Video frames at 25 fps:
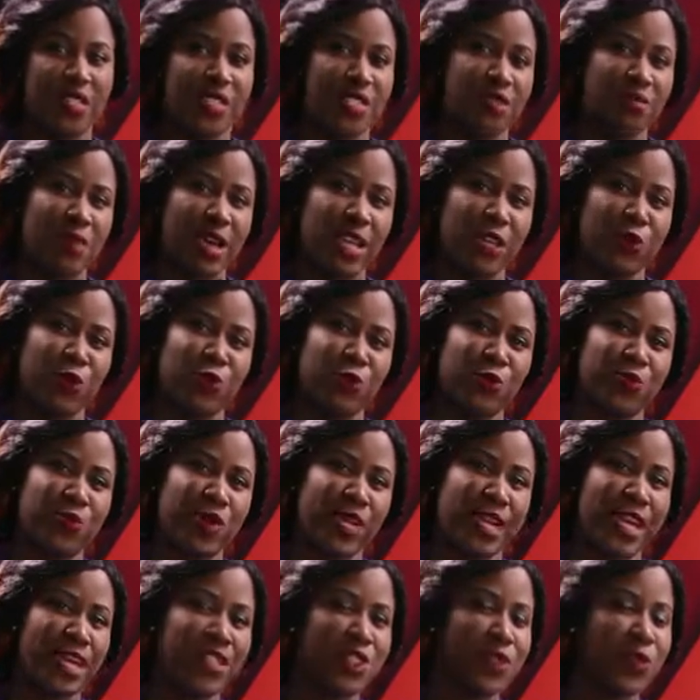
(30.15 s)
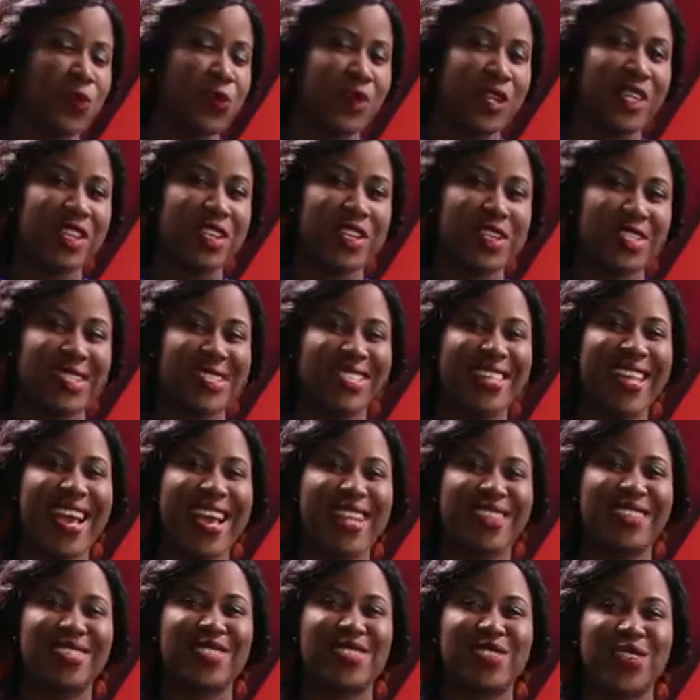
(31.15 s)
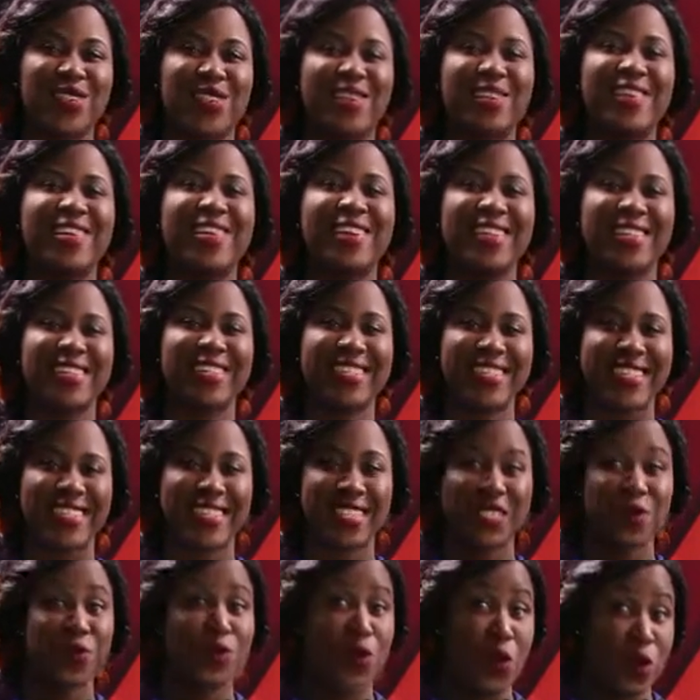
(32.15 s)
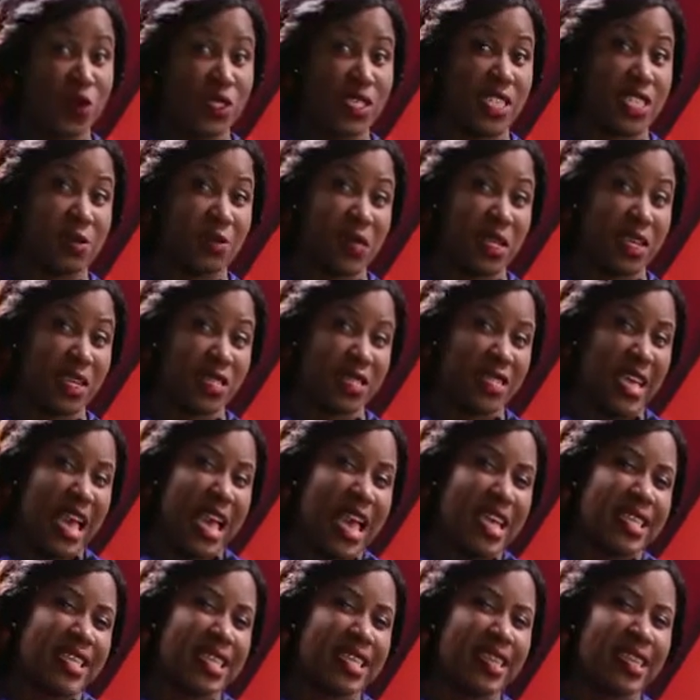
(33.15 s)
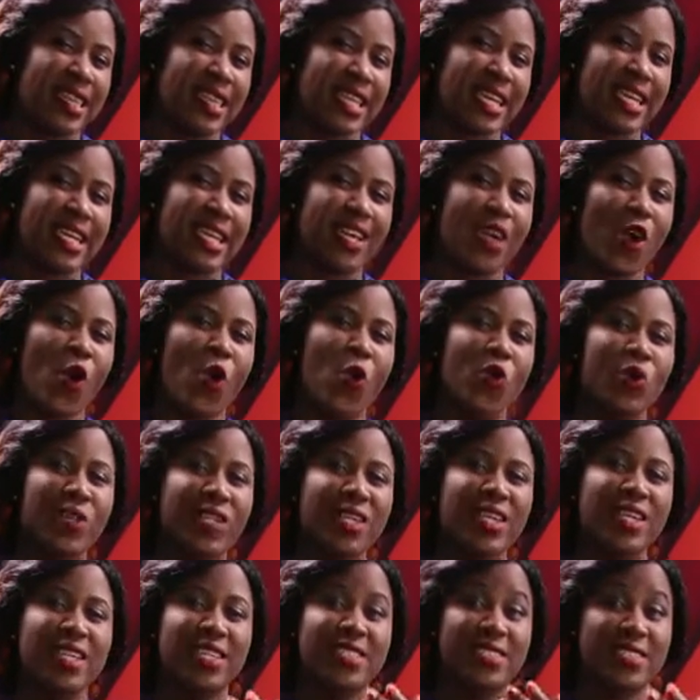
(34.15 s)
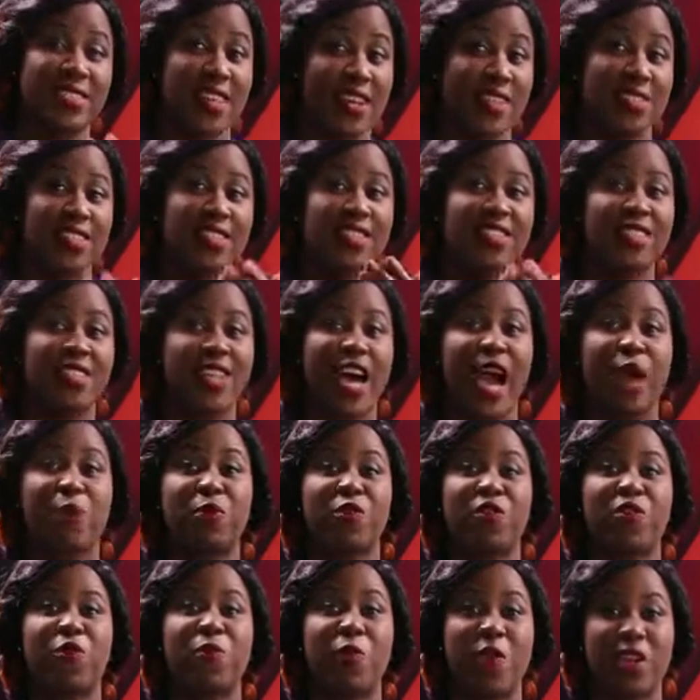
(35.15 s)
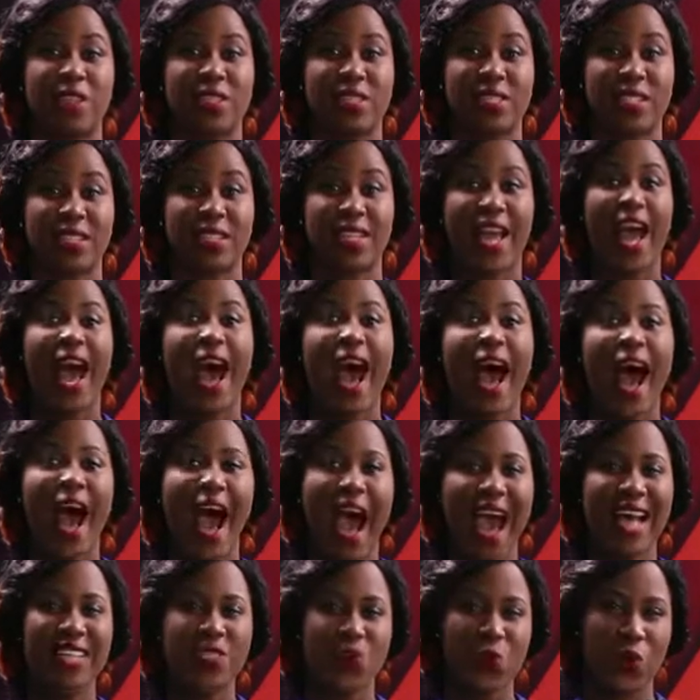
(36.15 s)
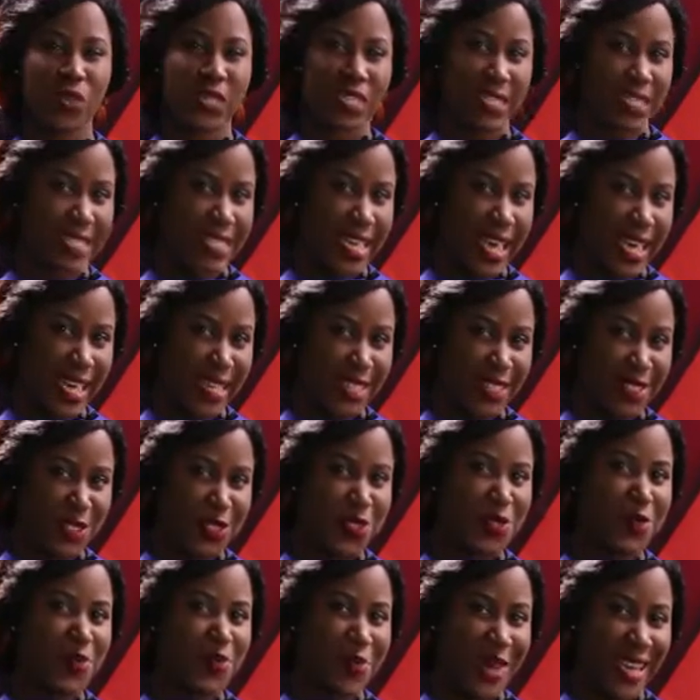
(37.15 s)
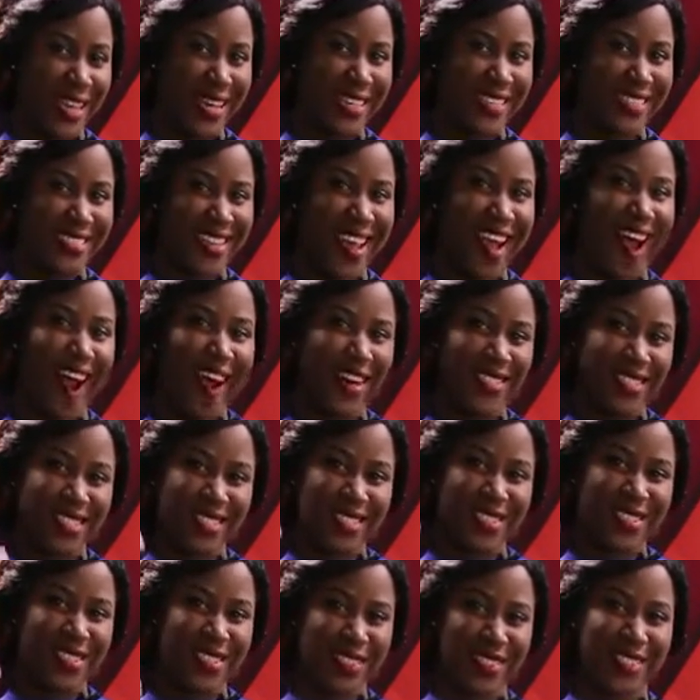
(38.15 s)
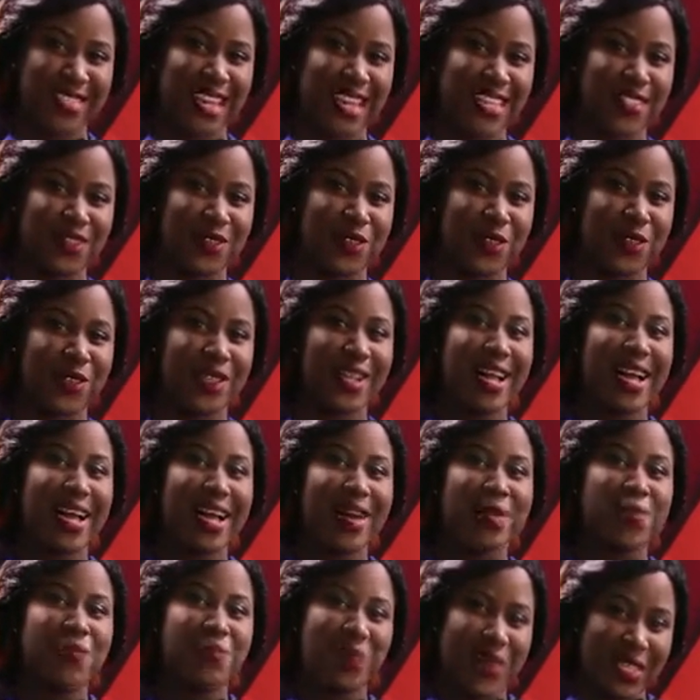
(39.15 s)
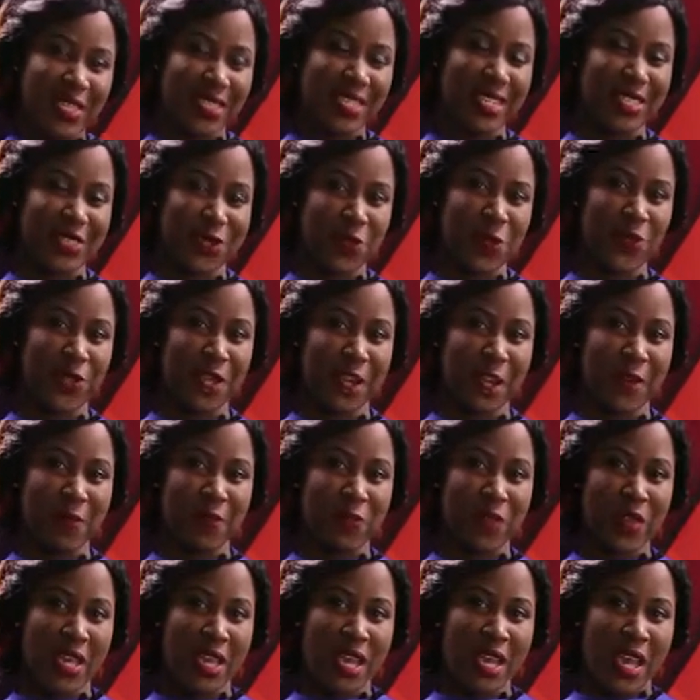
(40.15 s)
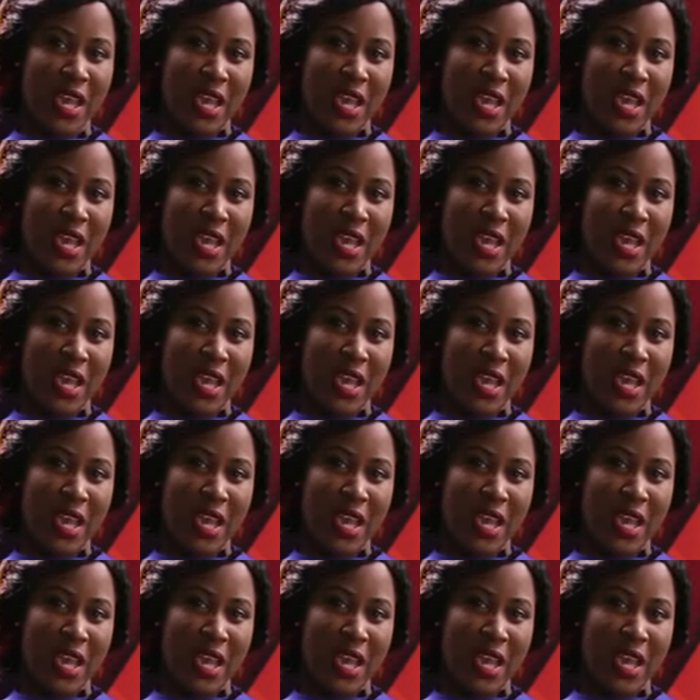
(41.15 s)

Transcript: Too many would-be entrepreneurs get stuck early in the process because they think only a certain type of person has what it takes to make it as a successful business owner.